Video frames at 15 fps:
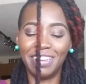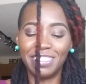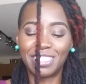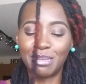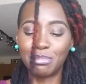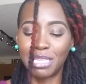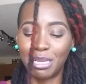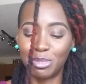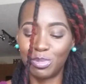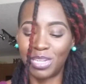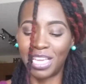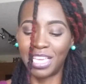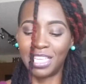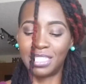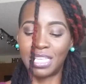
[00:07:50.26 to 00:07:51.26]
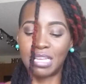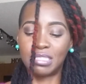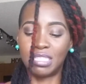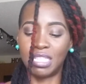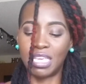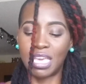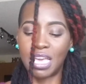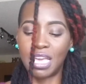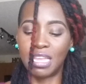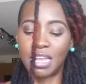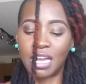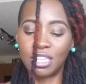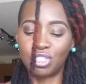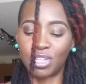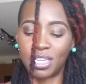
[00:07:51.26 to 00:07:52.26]
Yeah, sometimes when I get down to the
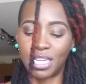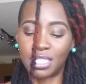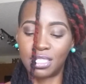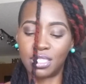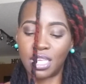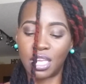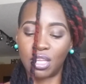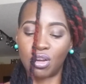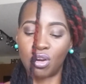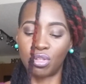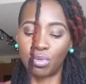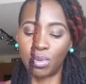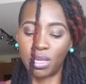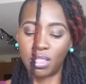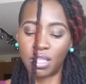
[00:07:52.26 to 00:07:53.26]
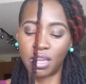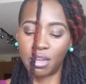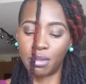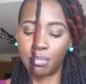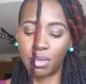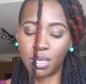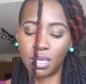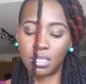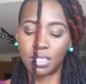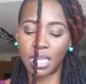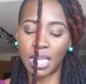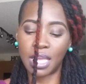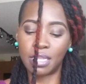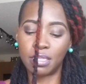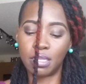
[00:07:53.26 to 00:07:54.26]
end, I try not to take it all the way there because
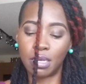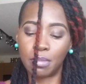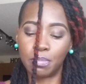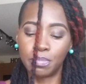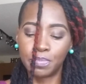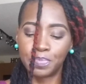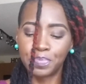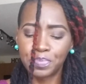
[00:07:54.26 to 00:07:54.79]
I end up